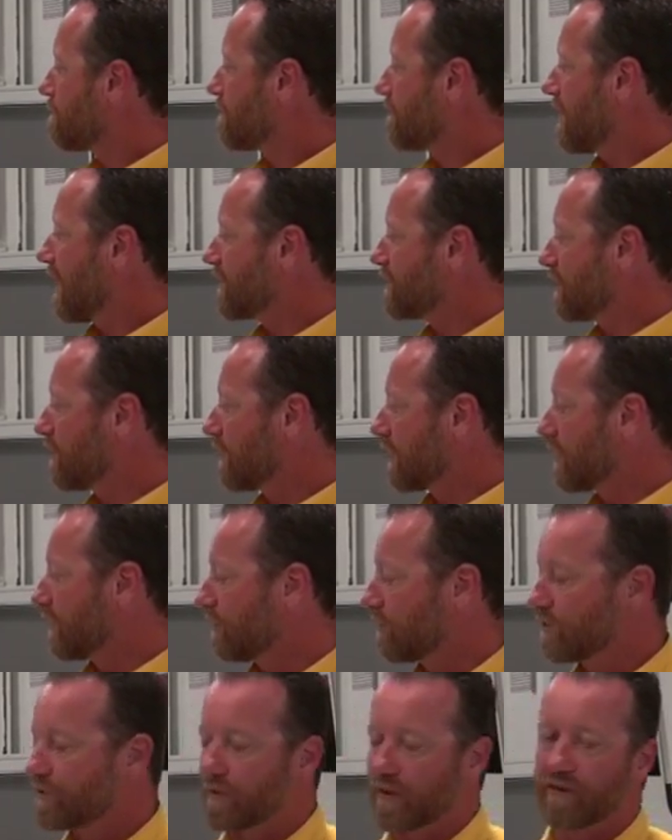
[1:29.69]
Next thing we can
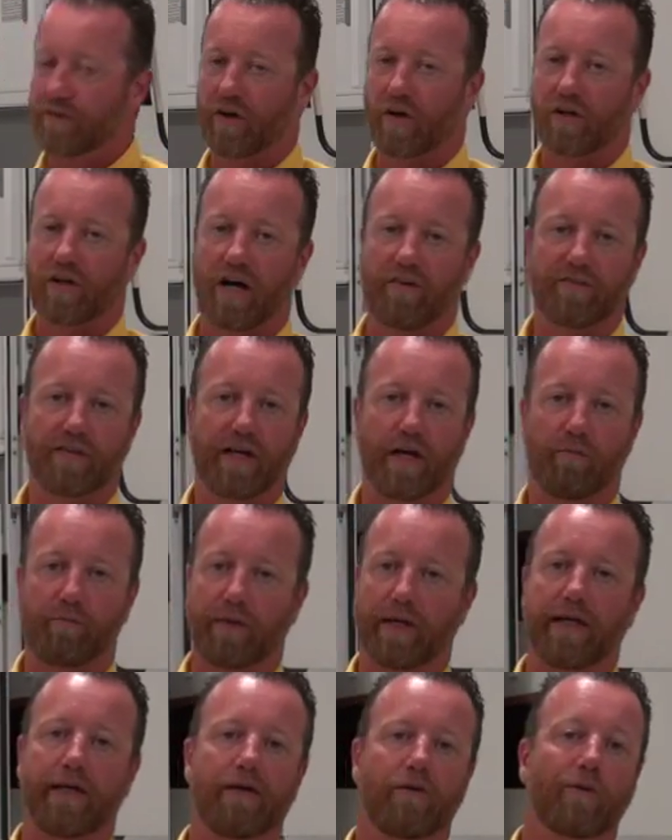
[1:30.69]
do is we can turn off the
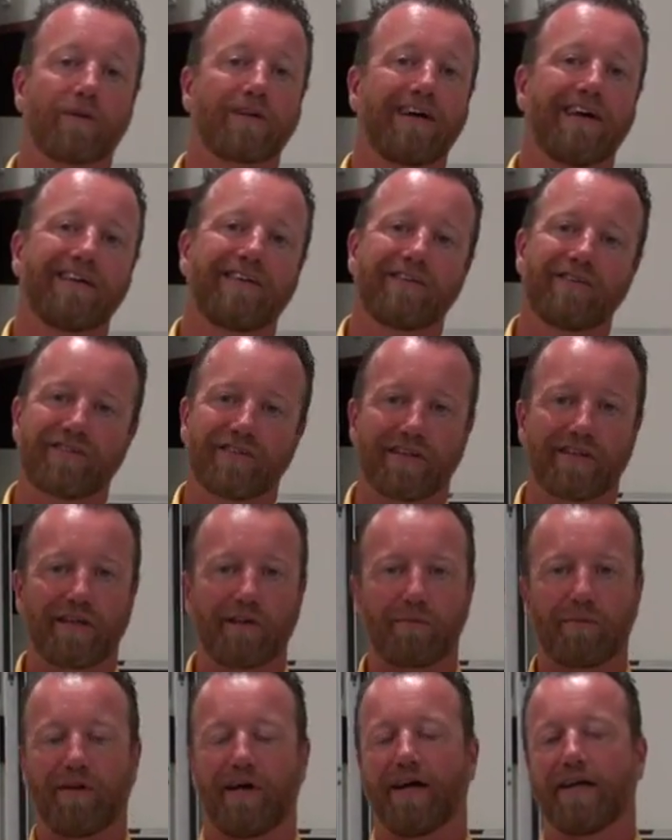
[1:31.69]
LP. We're not using the
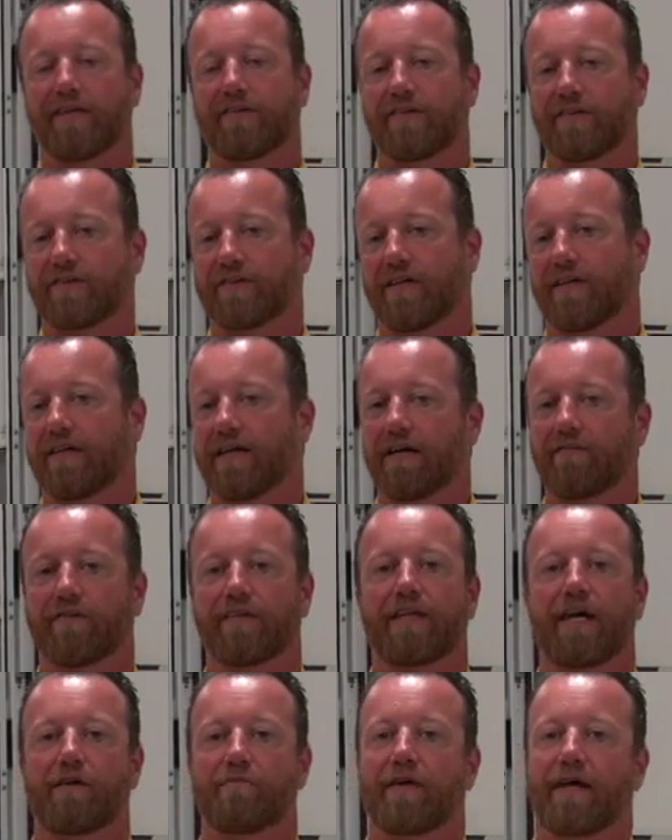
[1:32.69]
appliances on an
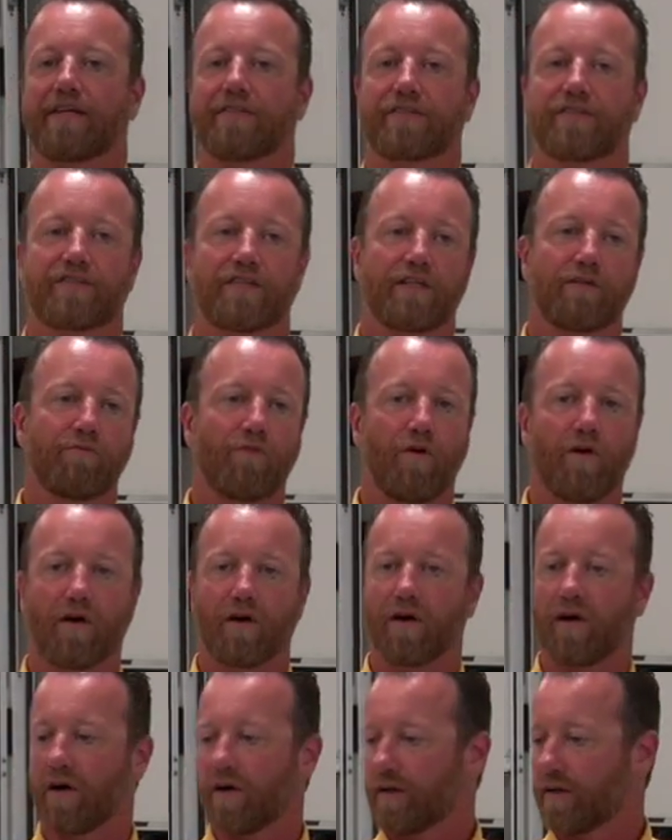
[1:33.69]
everyday basis
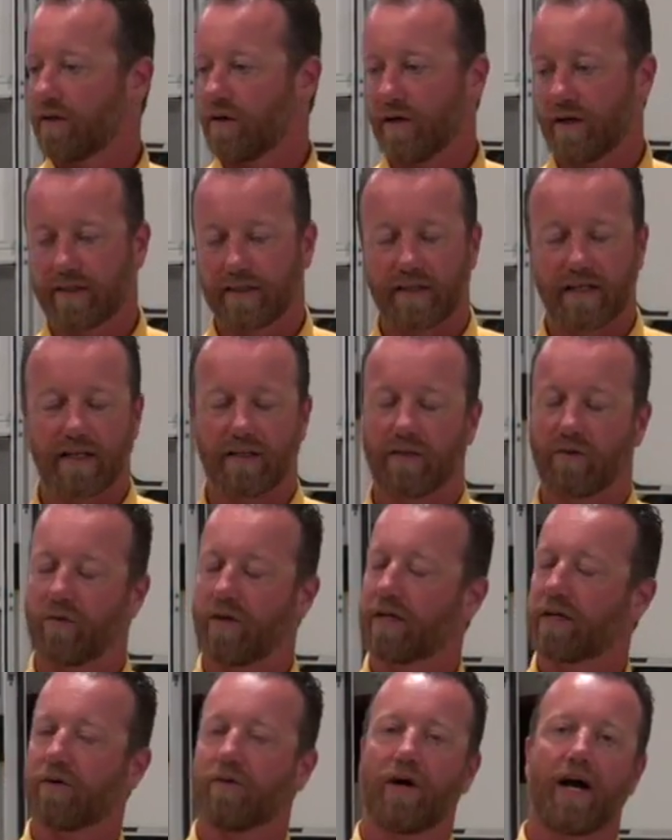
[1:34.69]
anymore, or you know, at the end of the
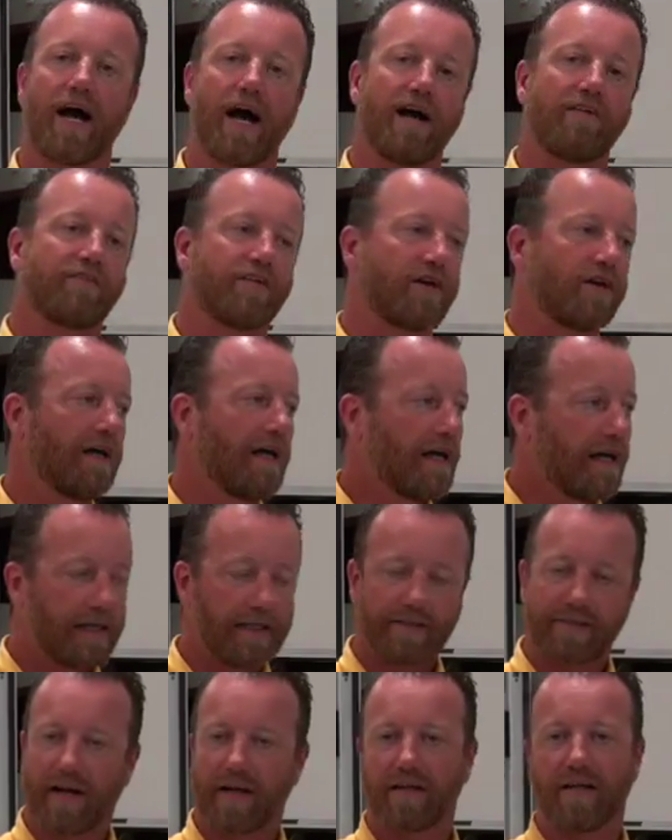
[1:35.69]
week or what have you.
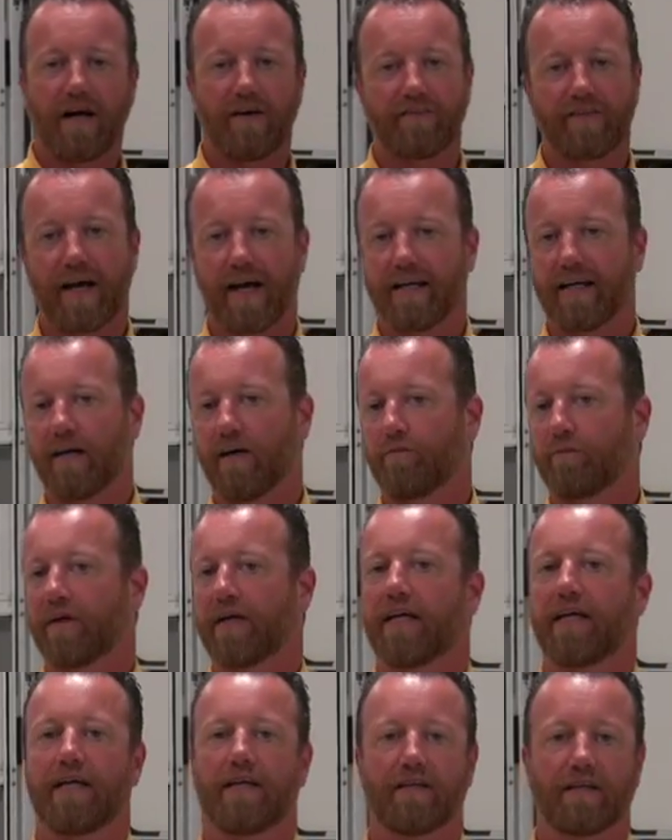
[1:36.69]
Turn off that
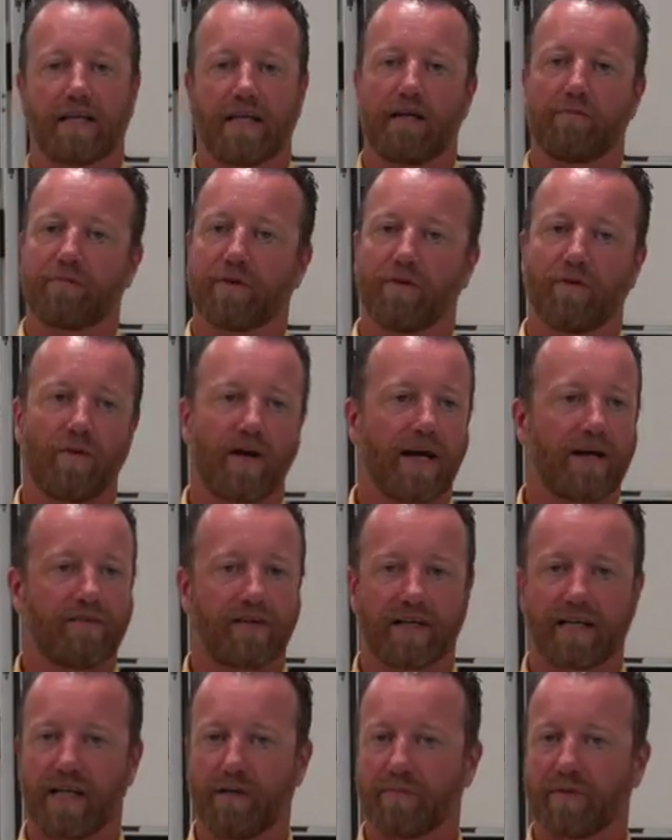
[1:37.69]
LP. It'll keep it away,
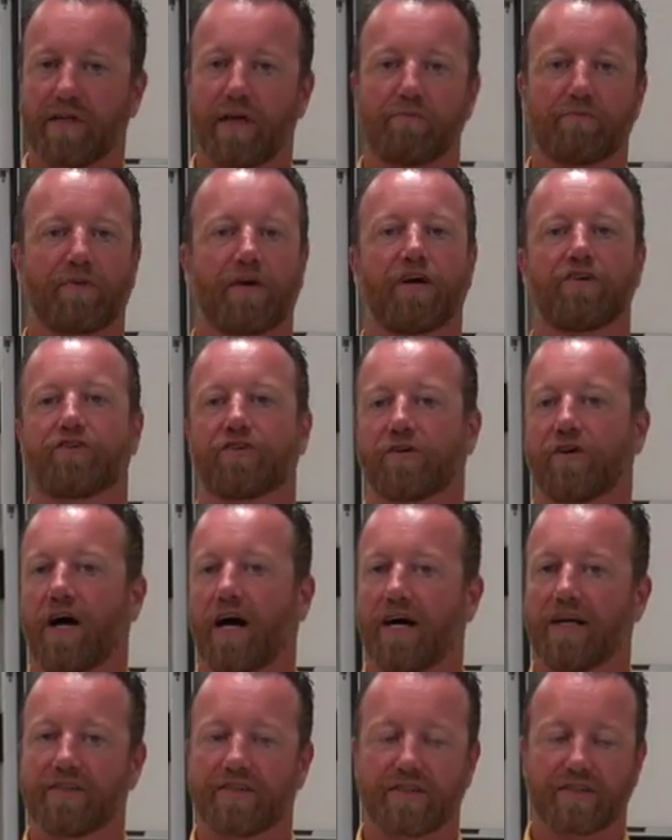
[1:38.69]
but keep it
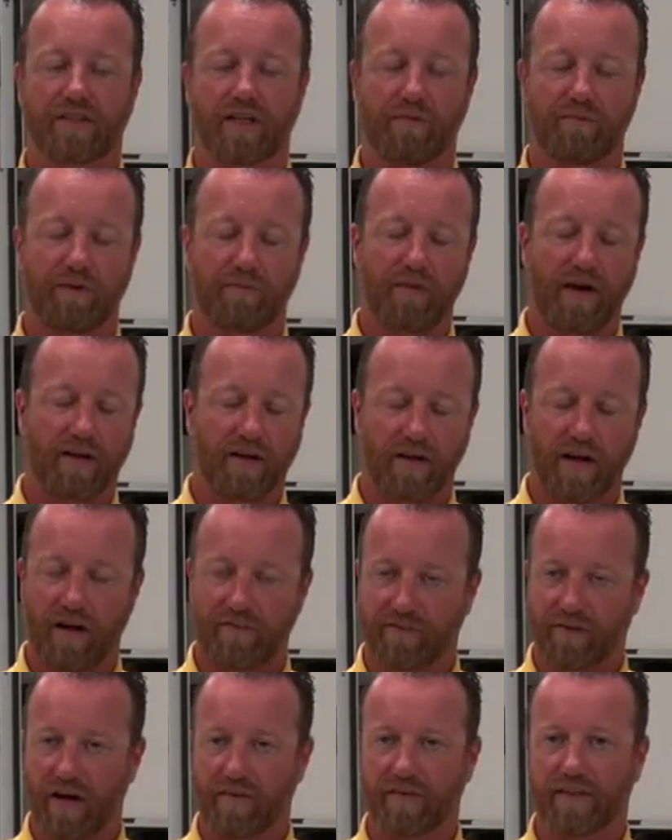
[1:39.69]
unpressurized. It's going to be better
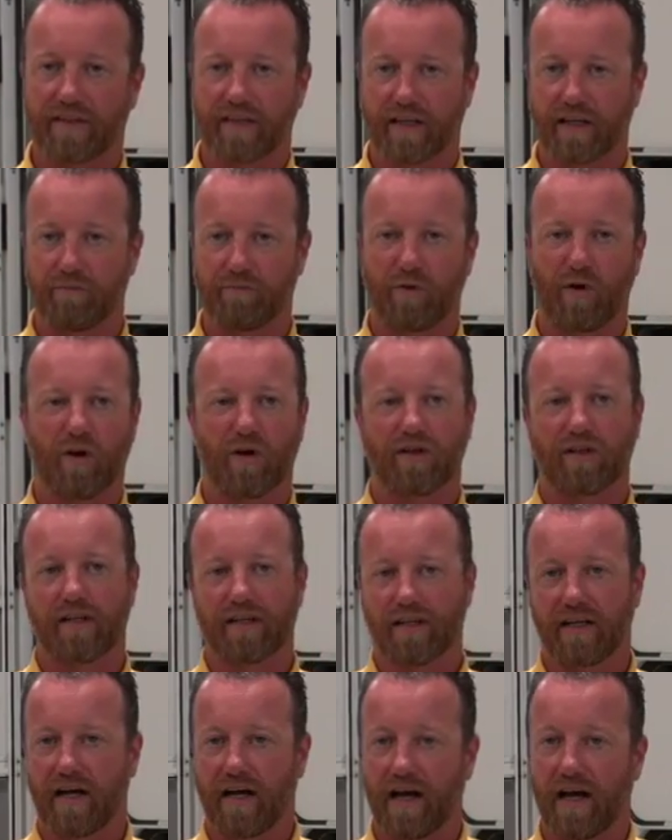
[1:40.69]
off for everything on board, and